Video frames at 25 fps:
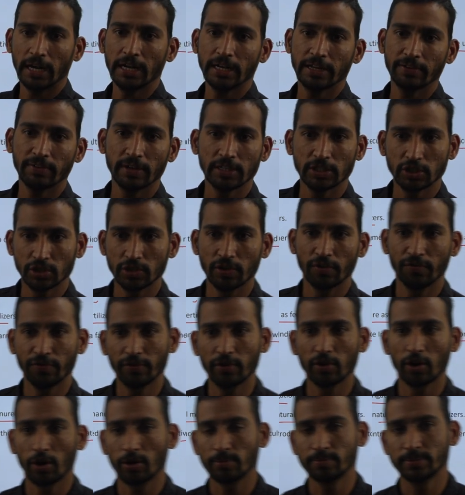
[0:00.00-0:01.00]
cultivation
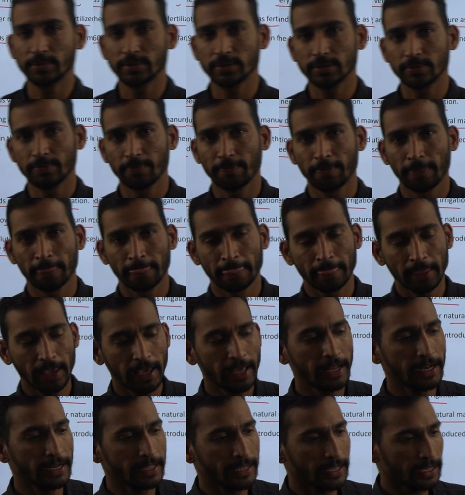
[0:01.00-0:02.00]
of crops.
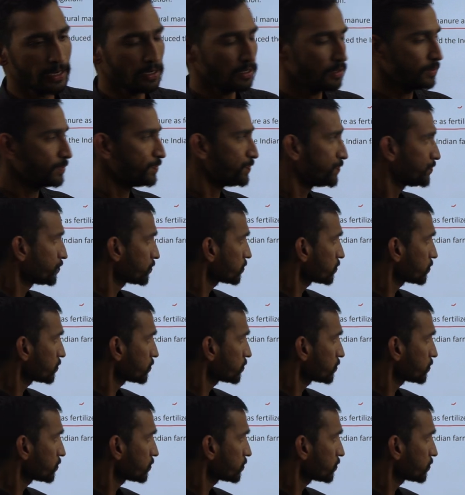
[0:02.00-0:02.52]
Earlier